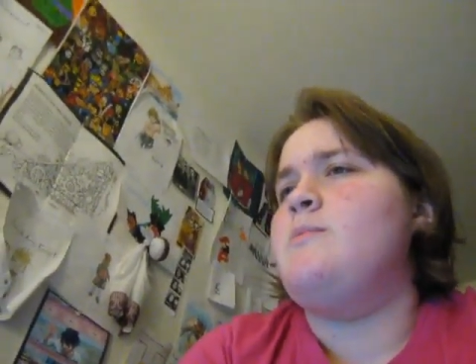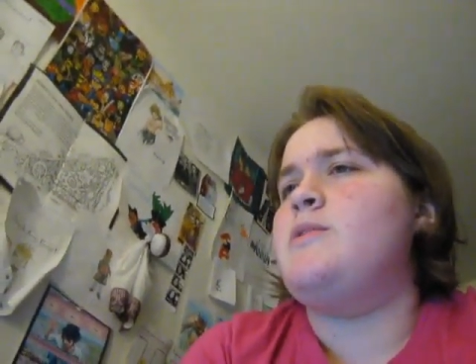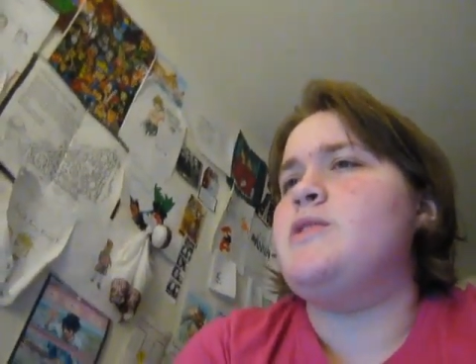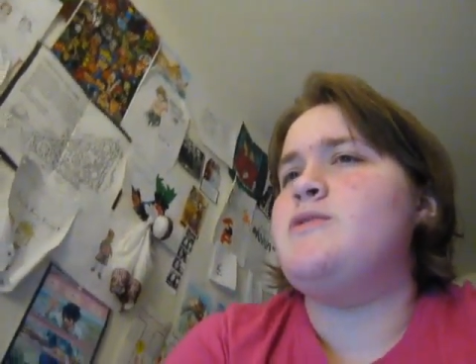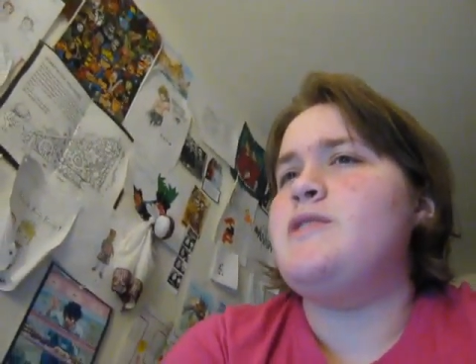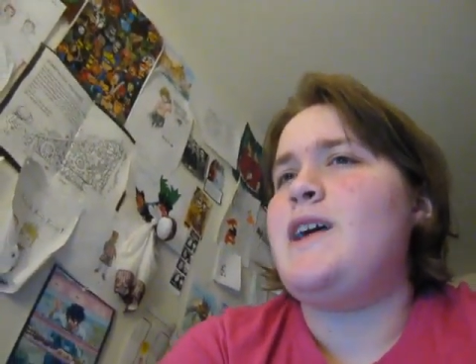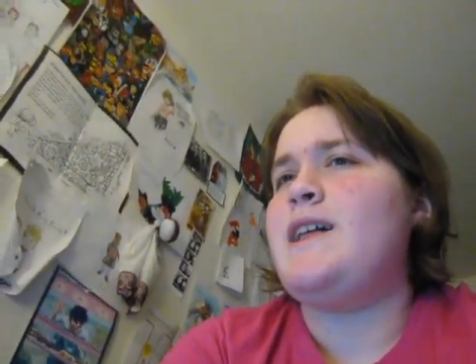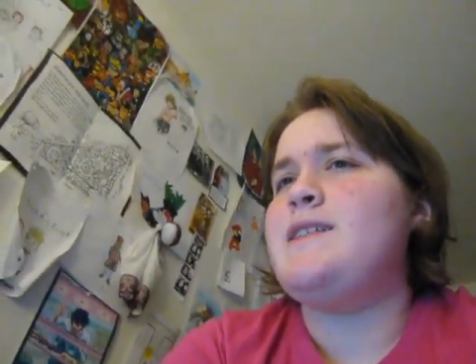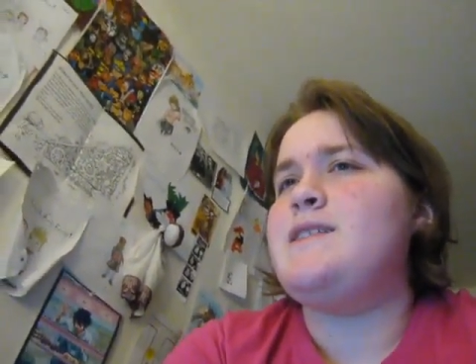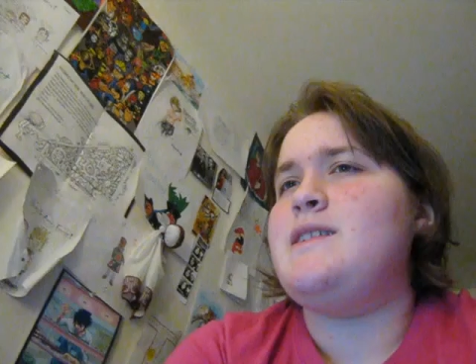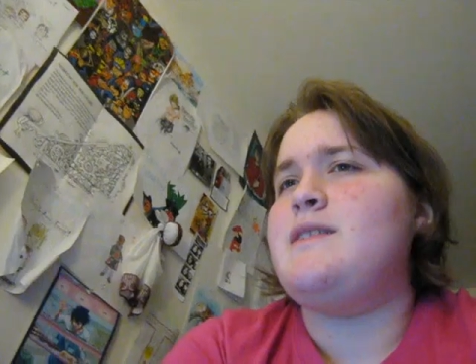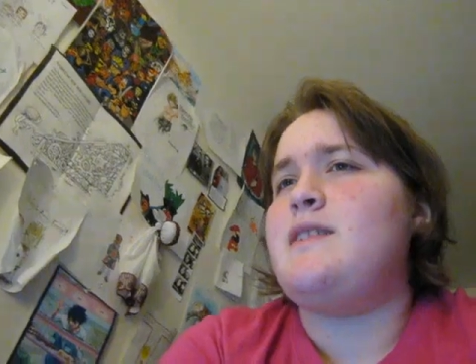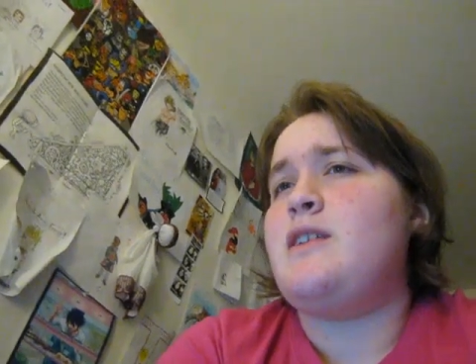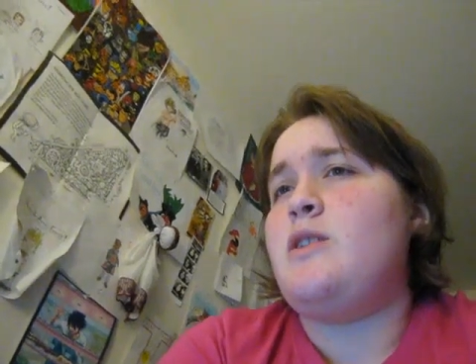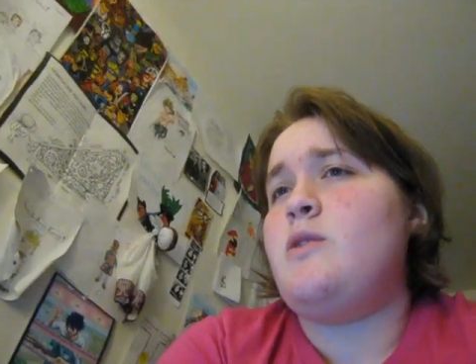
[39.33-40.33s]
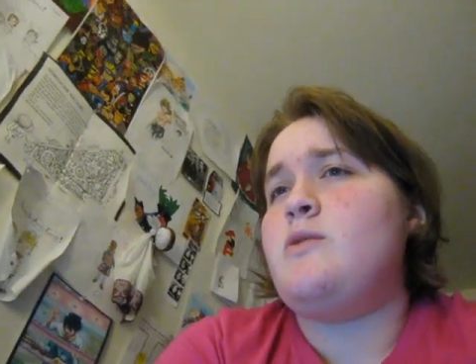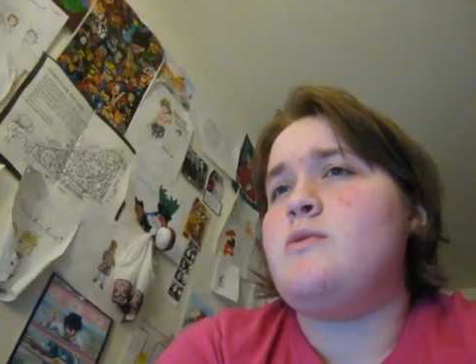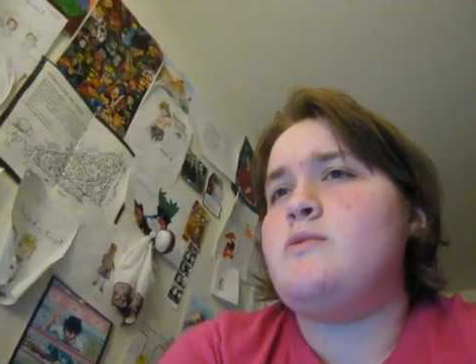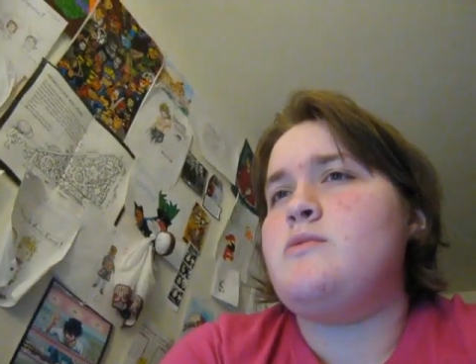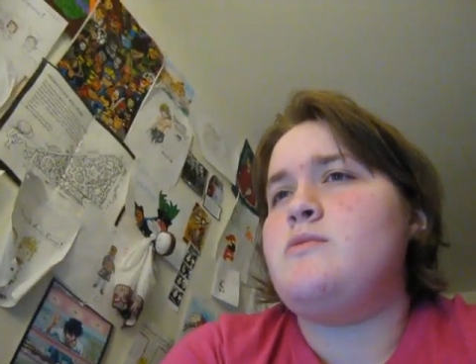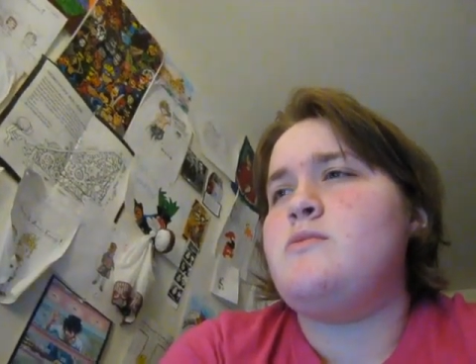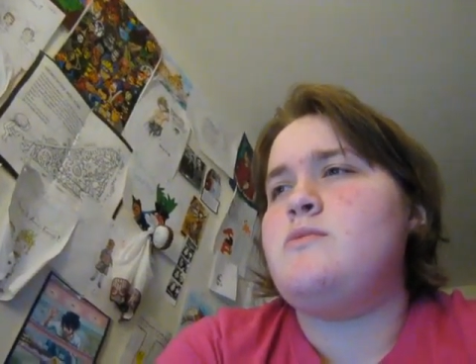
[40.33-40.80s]
But in reality, they don't.
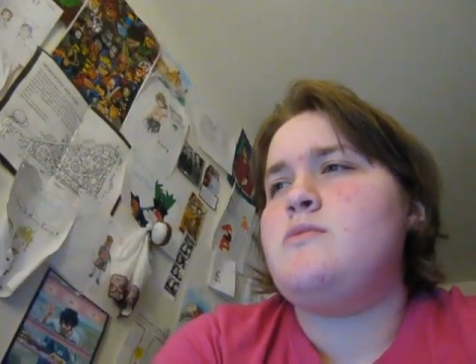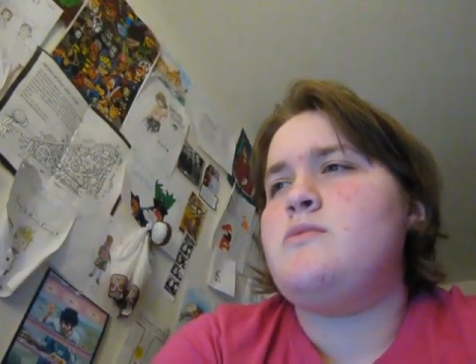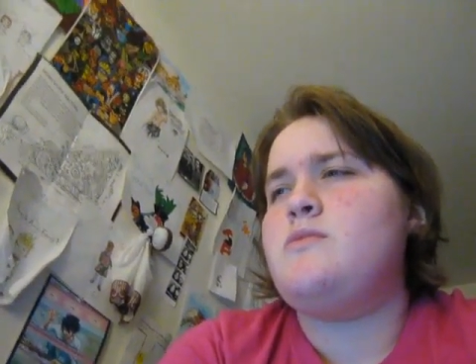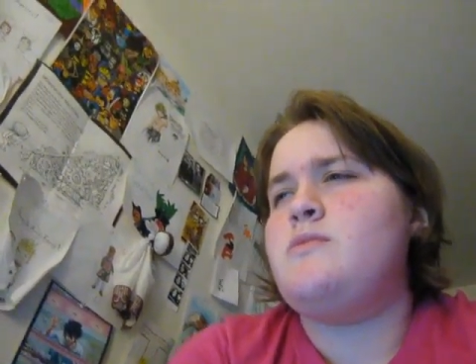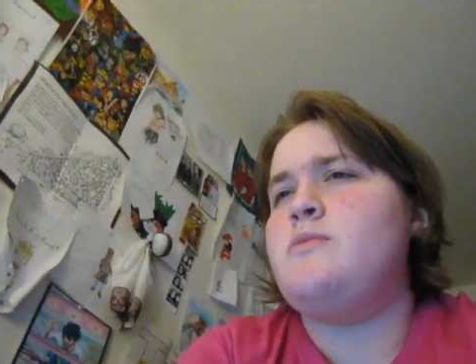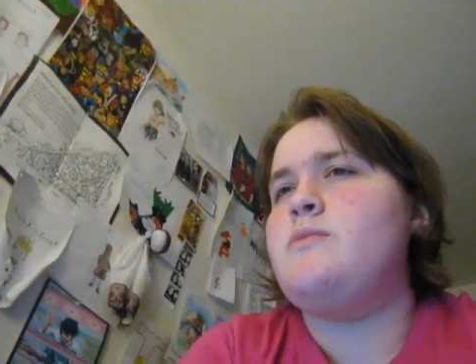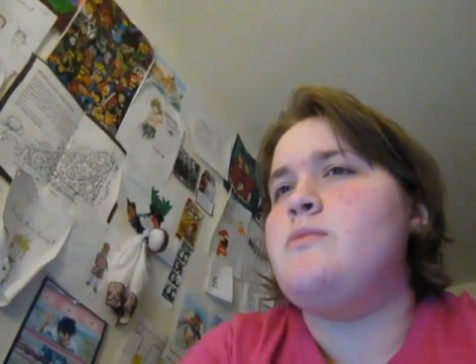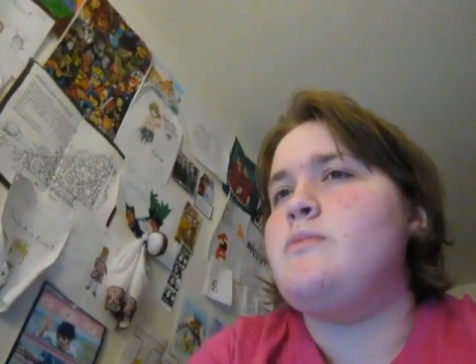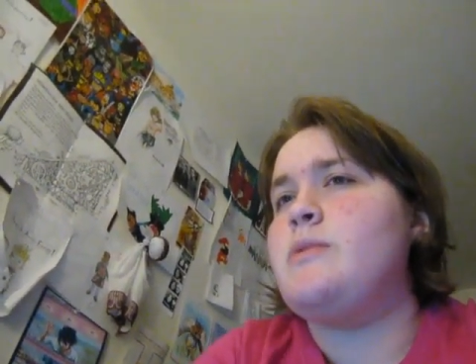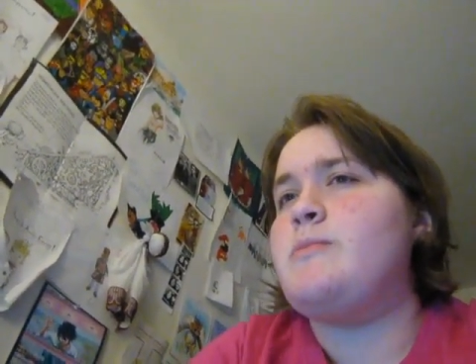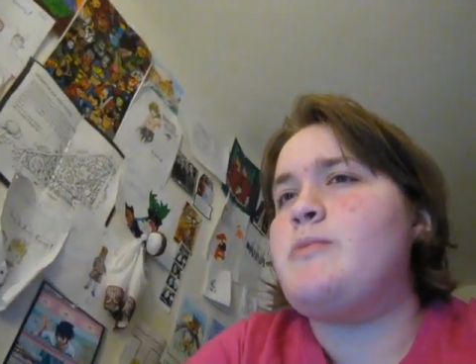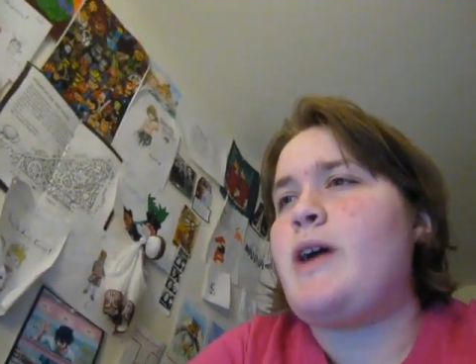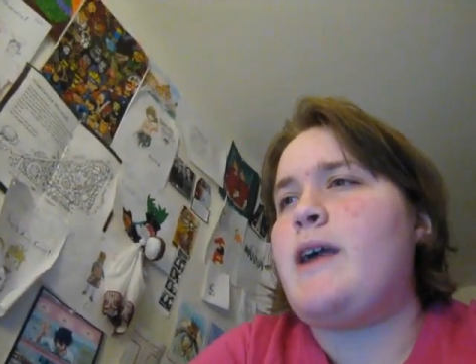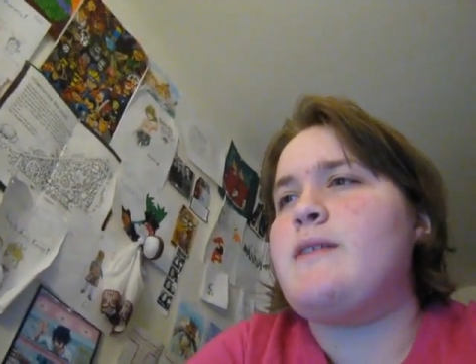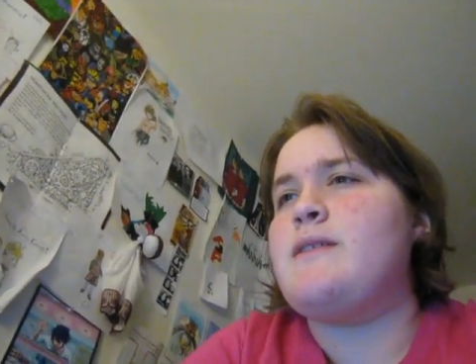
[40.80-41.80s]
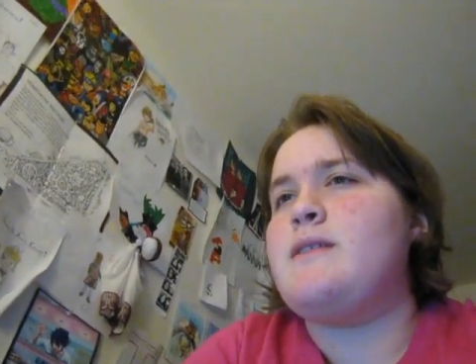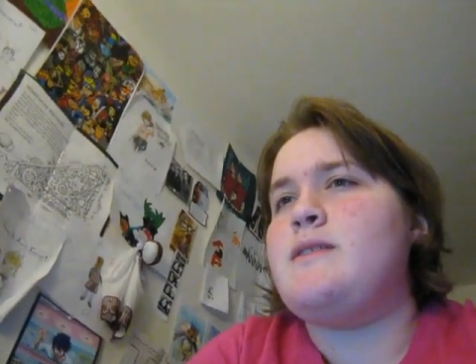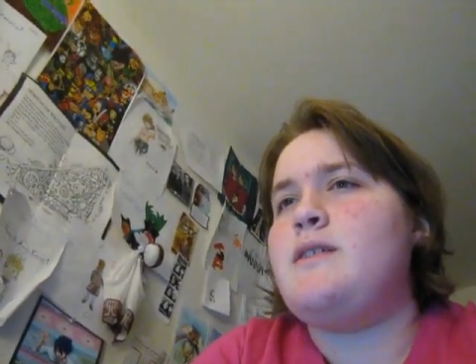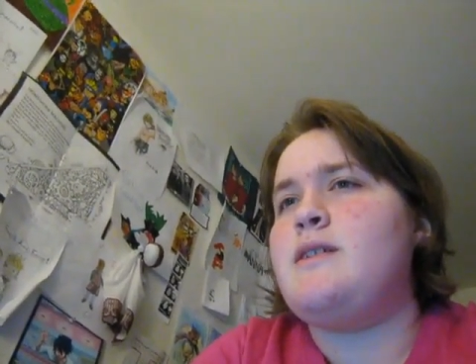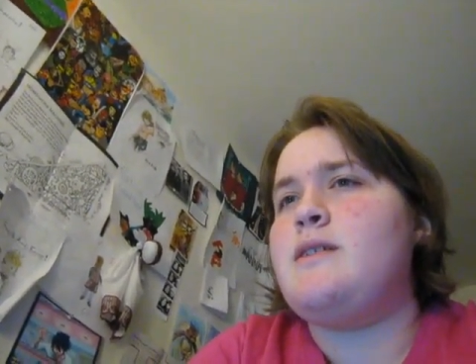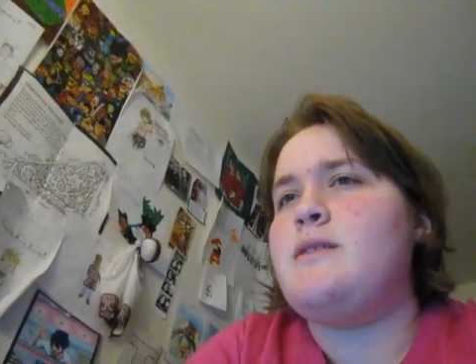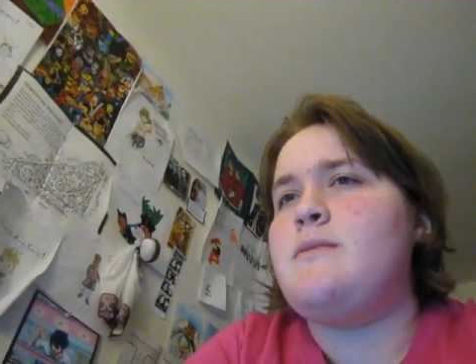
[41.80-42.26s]
But Bradley
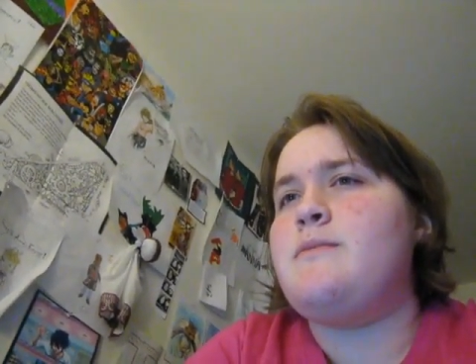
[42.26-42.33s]
did.